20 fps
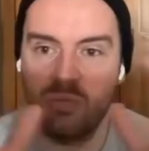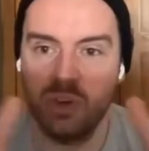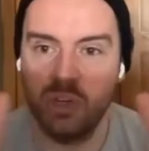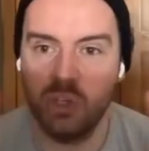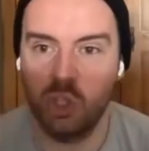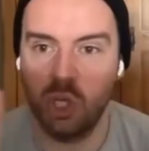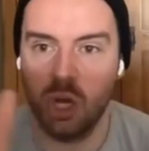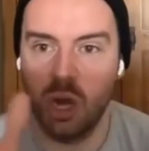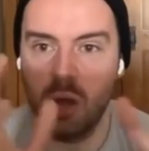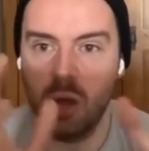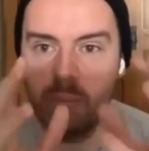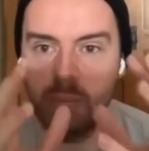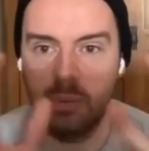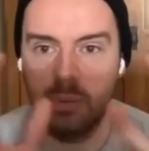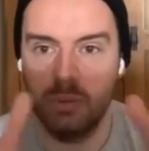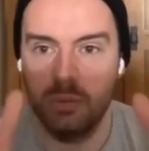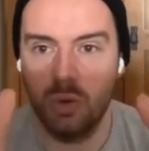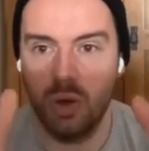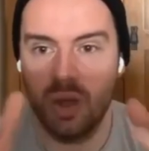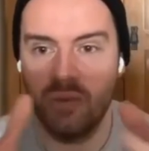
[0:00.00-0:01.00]
if every
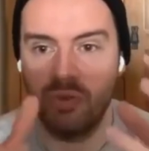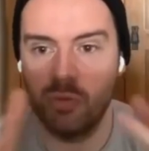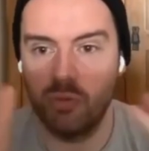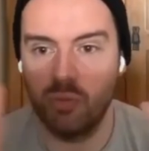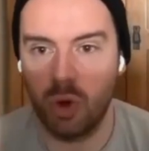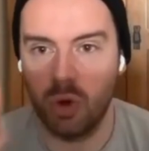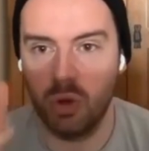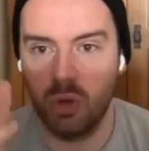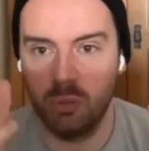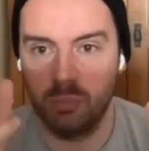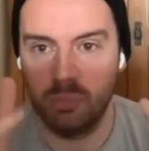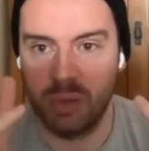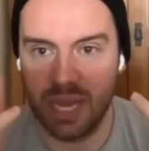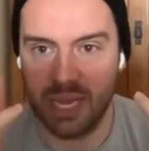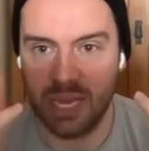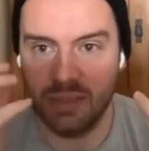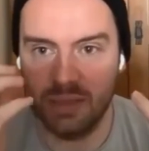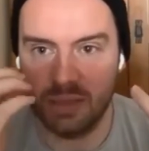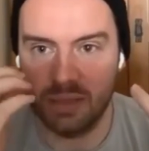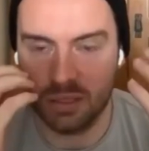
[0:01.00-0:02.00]
job or every
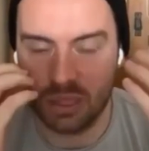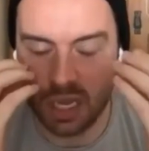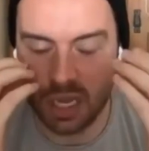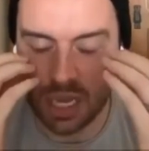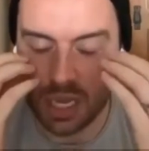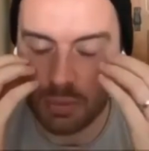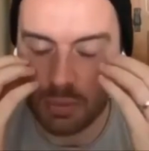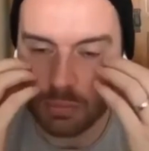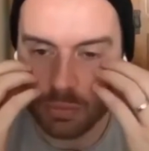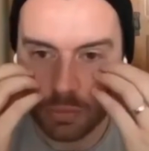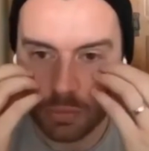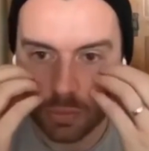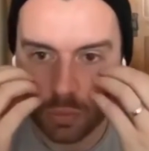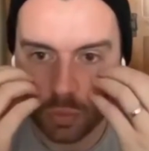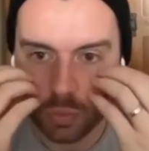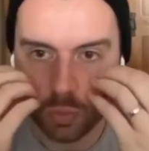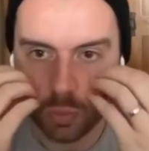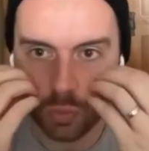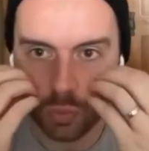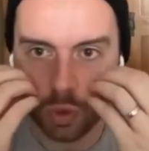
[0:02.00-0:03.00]
role paid the same,
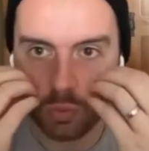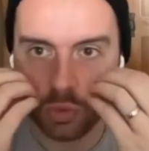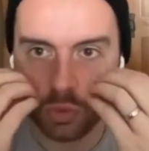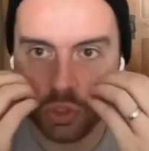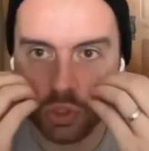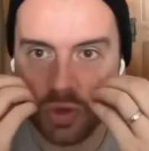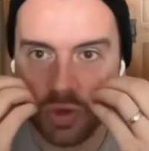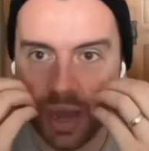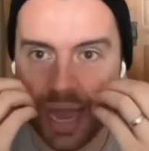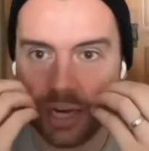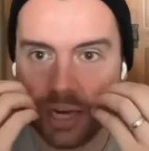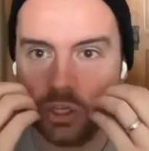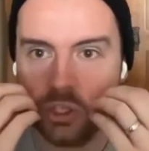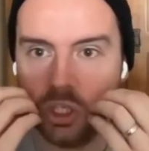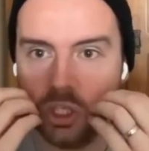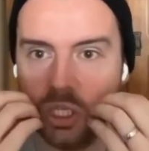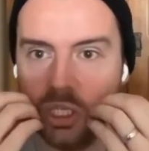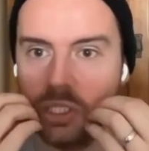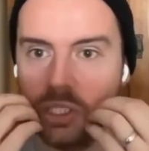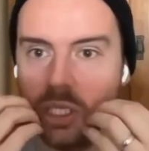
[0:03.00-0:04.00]
what would you
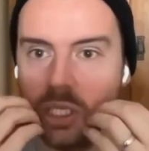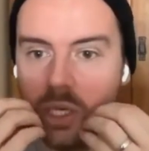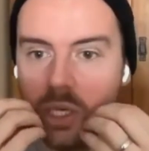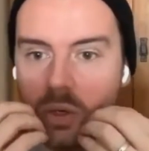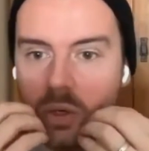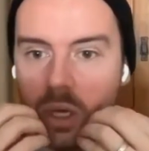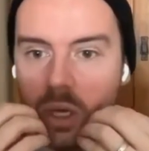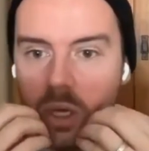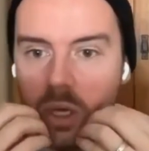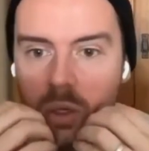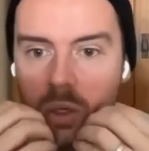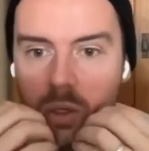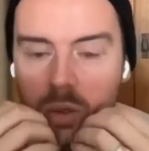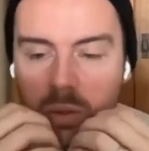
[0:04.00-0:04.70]
actually do?